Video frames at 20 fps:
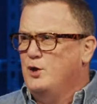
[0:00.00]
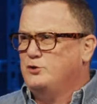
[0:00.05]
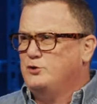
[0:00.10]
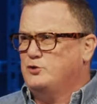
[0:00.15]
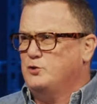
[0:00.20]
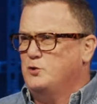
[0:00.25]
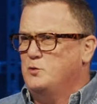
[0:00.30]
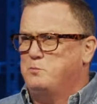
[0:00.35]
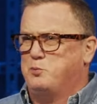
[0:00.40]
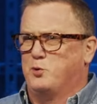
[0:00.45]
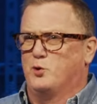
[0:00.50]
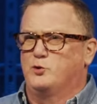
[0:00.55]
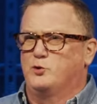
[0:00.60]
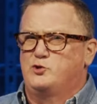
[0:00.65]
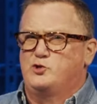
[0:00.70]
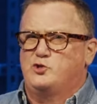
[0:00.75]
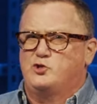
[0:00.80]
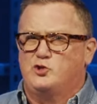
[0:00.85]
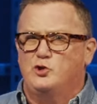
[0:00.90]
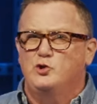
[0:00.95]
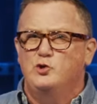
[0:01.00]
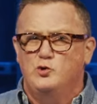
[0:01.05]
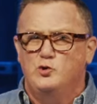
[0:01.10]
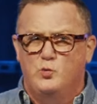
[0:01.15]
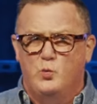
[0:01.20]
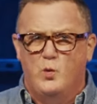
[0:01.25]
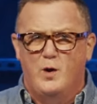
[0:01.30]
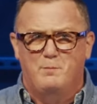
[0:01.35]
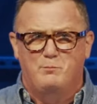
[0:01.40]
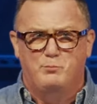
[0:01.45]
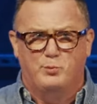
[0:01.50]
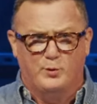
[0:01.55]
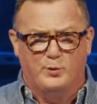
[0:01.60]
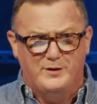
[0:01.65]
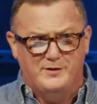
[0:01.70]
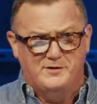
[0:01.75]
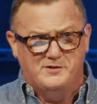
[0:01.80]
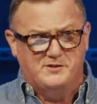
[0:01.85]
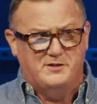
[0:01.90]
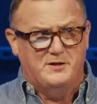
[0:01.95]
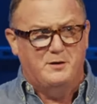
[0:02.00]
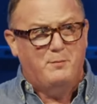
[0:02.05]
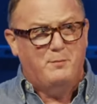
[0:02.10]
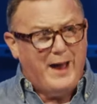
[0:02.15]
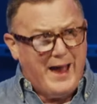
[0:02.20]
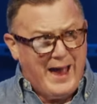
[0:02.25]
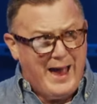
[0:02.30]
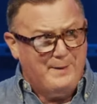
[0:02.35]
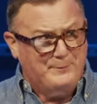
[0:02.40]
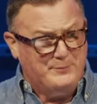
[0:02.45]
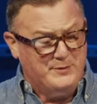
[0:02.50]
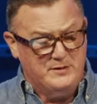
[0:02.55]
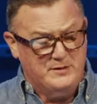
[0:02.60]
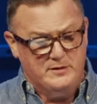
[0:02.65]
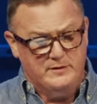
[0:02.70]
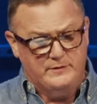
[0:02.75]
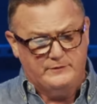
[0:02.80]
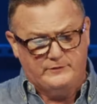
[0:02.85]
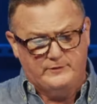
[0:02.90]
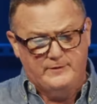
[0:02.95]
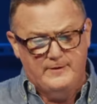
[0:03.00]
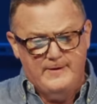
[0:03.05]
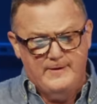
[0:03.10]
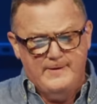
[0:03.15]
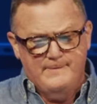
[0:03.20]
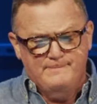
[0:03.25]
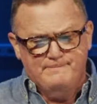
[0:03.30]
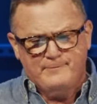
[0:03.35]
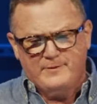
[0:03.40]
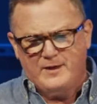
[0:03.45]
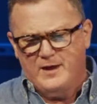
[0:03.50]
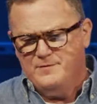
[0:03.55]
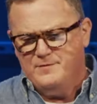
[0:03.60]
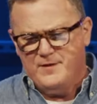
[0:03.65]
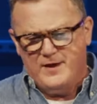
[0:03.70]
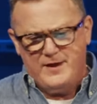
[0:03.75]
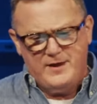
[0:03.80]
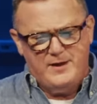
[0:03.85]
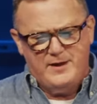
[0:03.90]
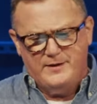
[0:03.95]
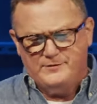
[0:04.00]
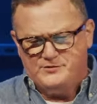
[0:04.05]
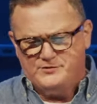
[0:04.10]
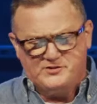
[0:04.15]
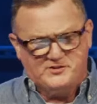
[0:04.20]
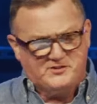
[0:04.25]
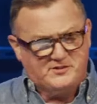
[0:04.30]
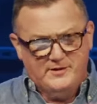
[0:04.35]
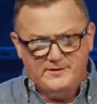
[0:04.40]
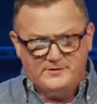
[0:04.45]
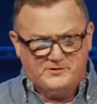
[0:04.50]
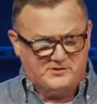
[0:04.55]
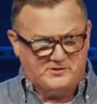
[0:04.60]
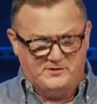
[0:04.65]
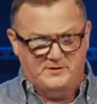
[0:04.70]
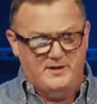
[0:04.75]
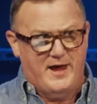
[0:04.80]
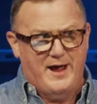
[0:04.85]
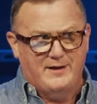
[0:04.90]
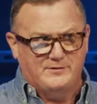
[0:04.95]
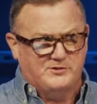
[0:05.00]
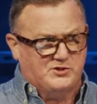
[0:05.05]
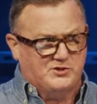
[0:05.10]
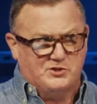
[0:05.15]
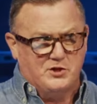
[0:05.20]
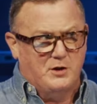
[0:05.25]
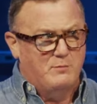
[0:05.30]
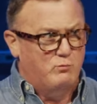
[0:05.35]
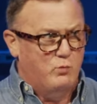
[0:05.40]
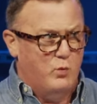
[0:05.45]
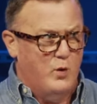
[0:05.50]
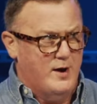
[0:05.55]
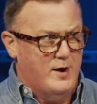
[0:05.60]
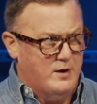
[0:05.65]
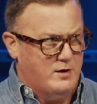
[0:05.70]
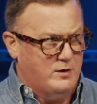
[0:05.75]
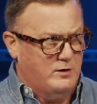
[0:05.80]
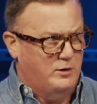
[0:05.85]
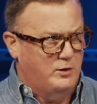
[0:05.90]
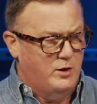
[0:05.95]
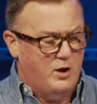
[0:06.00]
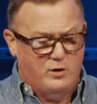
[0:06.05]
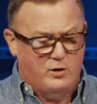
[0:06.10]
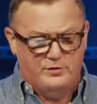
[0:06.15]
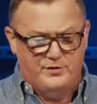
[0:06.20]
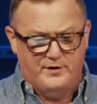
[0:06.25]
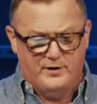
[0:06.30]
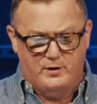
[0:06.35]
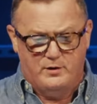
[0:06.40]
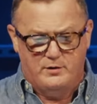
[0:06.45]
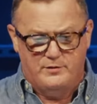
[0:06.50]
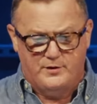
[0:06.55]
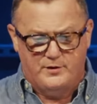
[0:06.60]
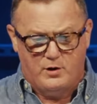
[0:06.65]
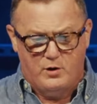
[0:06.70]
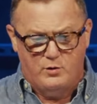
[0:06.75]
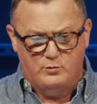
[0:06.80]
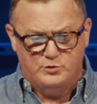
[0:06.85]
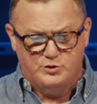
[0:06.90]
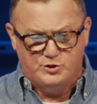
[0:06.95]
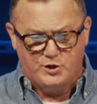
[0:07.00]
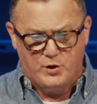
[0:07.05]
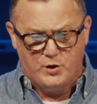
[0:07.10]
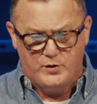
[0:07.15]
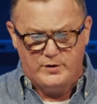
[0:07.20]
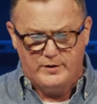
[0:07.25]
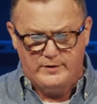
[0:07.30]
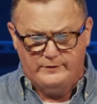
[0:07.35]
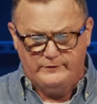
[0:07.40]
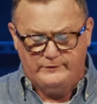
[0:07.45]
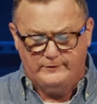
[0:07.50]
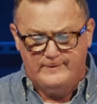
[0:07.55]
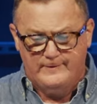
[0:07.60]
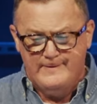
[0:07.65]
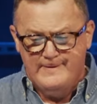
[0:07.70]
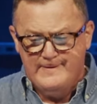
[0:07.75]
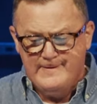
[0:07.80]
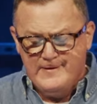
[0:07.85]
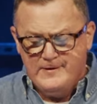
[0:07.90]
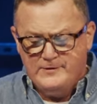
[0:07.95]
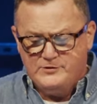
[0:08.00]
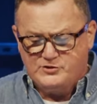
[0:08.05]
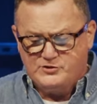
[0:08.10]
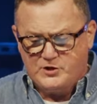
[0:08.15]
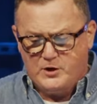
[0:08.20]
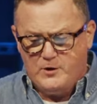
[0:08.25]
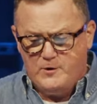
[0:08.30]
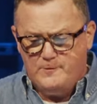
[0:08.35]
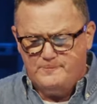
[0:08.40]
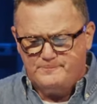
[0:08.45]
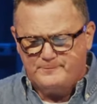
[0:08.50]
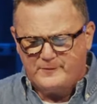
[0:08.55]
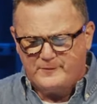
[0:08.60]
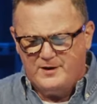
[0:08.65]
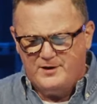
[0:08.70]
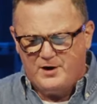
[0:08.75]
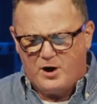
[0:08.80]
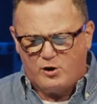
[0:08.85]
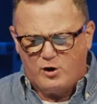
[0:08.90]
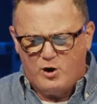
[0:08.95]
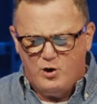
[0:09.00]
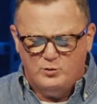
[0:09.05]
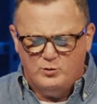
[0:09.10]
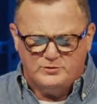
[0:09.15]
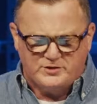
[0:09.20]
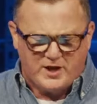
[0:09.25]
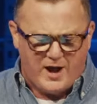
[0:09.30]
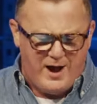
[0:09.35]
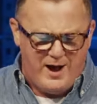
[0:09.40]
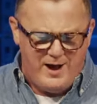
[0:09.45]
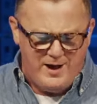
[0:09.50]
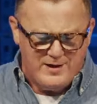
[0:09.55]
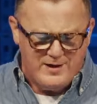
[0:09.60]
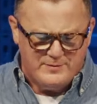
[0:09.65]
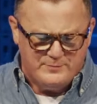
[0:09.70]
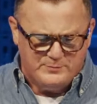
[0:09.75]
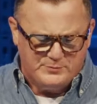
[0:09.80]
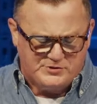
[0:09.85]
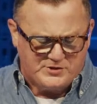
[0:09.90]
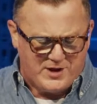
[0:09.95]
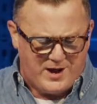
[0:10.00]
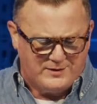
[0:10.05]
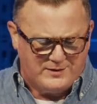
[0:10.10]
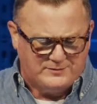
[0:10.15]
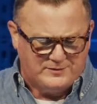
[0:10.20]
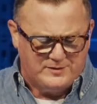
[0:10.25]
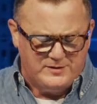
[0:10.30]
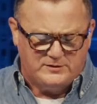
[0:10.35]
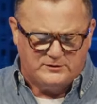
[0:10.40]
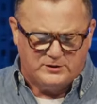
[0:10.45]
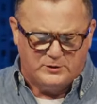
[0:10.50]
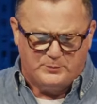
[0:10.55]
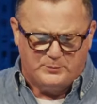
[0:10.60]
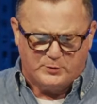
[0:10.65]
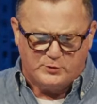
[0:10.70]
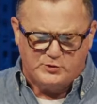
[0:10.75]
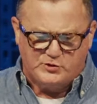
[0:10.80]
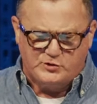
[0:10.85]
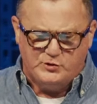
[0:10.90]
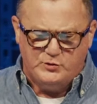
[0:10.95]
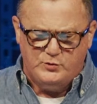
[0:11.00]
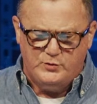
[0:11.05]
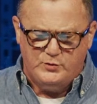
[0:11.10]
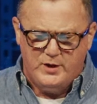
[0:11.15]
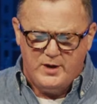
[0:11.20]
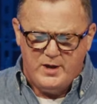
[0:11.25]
to pursue what brings them happiness. And they had sensed that somewhere along their own journeys. So in our own times, I think the pursuit